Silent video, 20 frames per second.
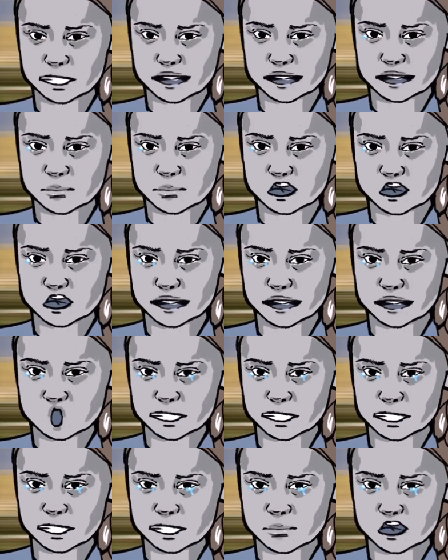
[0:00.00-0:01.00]
ter-
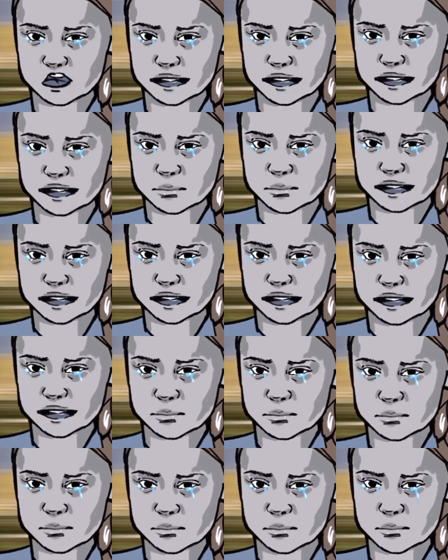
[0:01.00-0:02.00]
terrible. Uh,
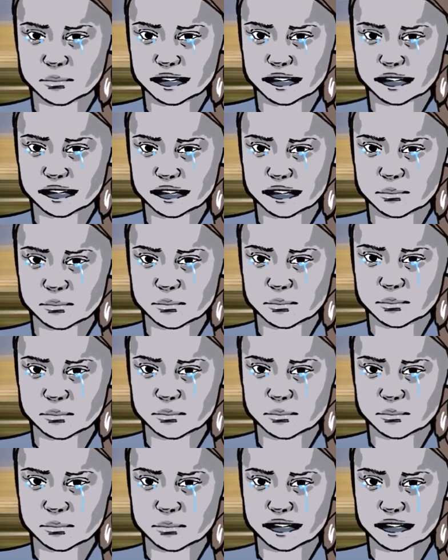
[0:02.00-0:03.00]
uh,
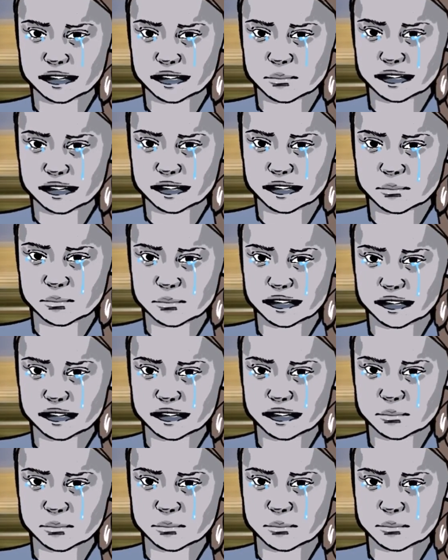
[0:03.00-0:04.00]
I, I'm,
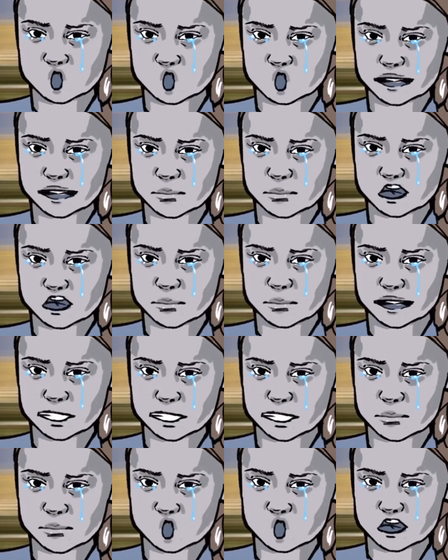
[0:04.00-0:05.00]
I'm terrified
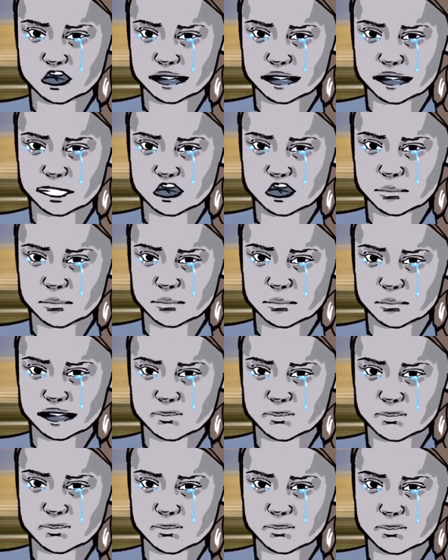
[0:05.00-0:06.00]
of what Trump's
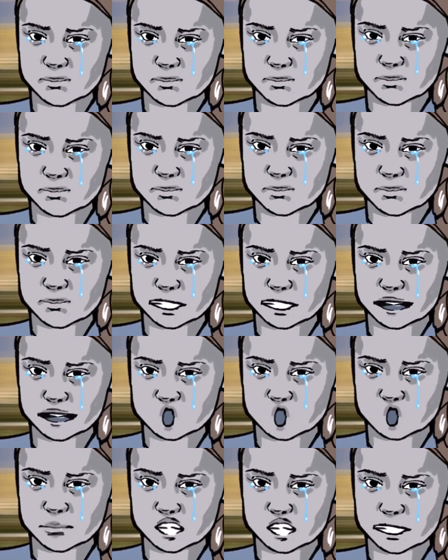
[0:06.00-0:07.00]
doing.
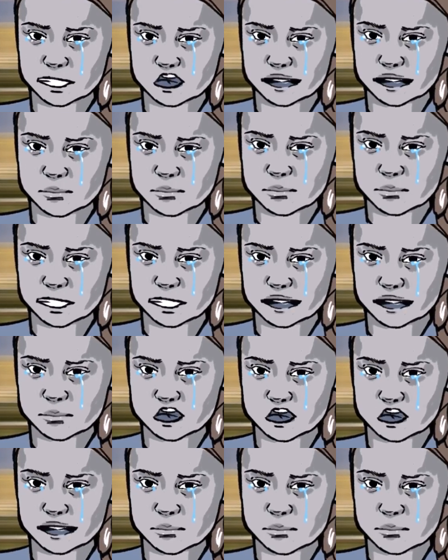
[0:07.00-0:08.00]
And I even
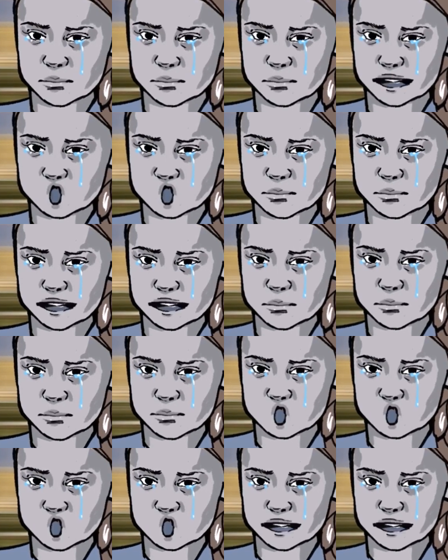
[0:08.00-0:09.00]
can't sleep or eat
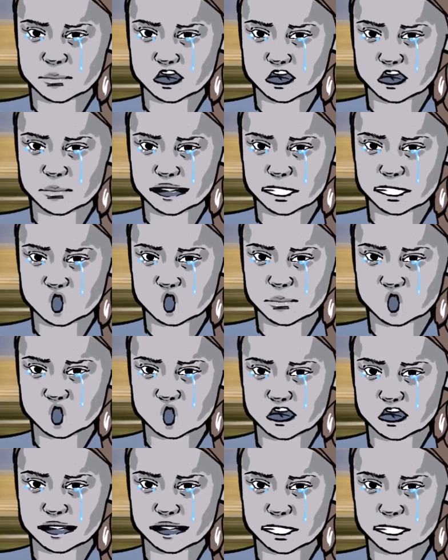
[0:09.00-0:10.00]
when I see him
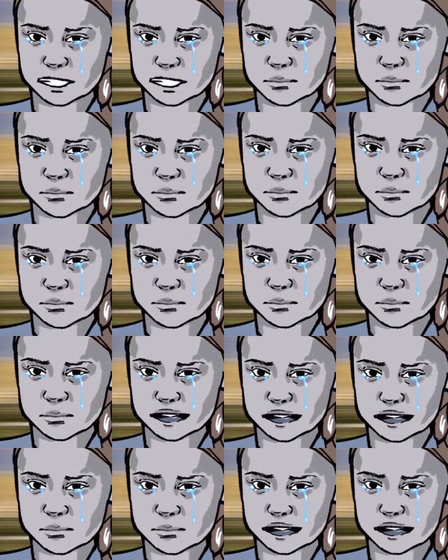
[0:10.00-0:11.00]
on TV.
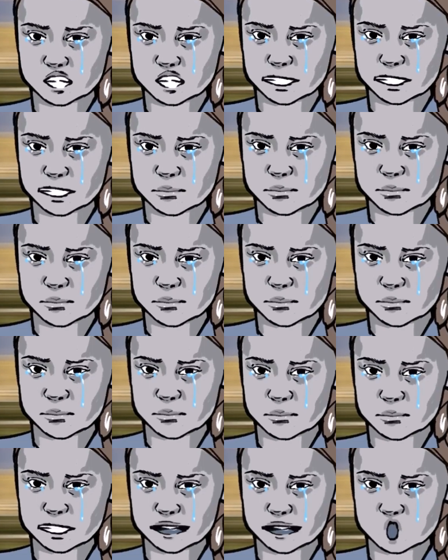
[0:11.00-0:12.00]
And uh,
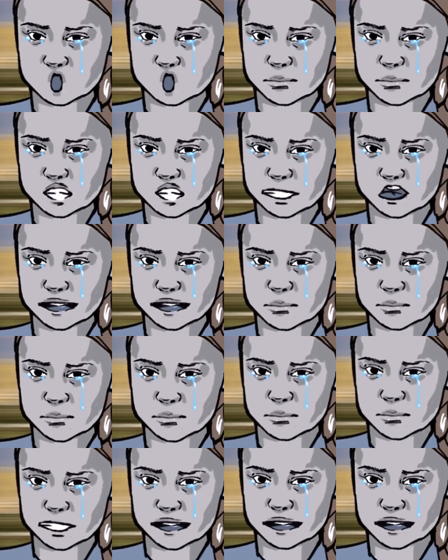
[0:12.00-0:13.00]
it was really
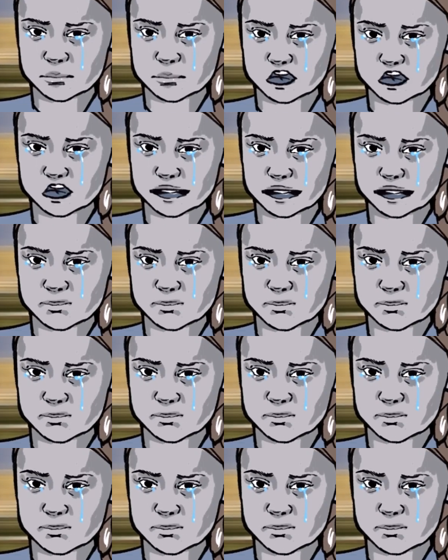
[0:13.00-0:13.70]
terrible meeting